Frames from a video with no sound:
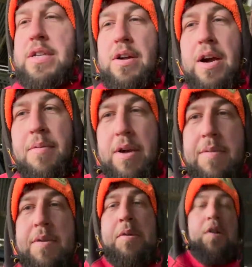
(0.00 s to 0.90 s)
not out and about, he
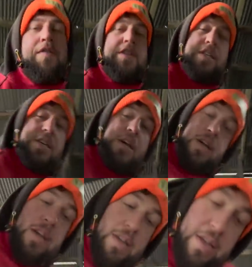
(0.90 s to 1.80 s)
must be in office.
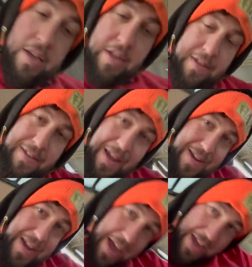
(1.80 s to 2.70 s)
So
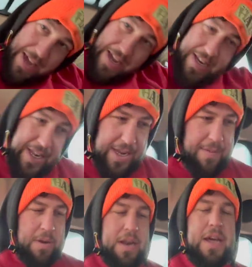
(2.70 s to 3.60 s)
it is a
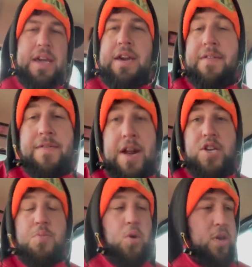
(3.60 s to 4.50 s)
Monday, fresh
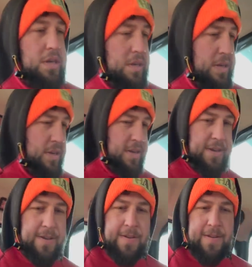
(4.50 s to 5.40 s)
morning.
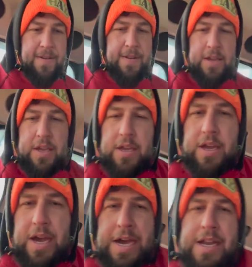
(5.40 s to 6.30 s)

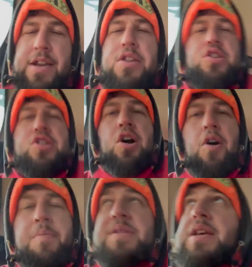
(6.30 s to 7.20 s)
And
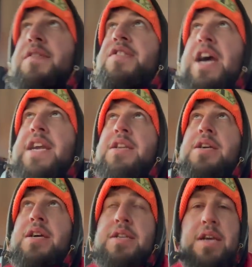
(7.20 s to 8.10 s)
jobs have changed.
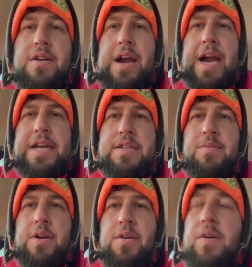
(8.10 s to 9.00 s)
So ads
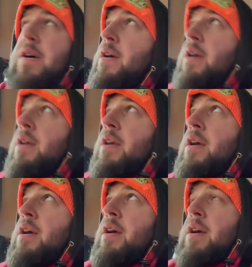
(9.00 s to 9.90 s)
will
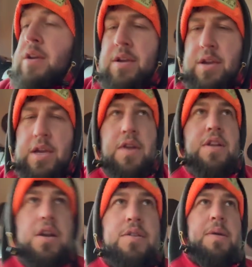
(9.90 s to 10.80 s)

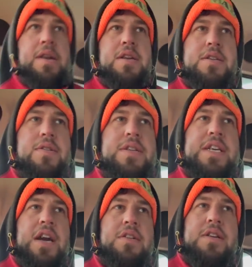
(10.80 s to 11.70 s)
dung Dunspan as soon as he
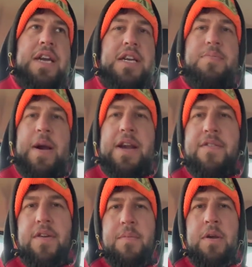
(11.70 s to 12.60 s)
goes gets back
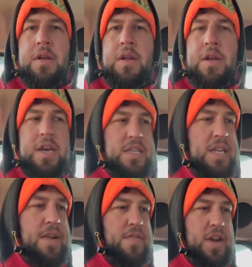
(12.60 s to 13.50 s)
from his
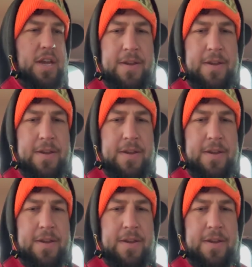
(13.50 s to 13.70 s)
delivery.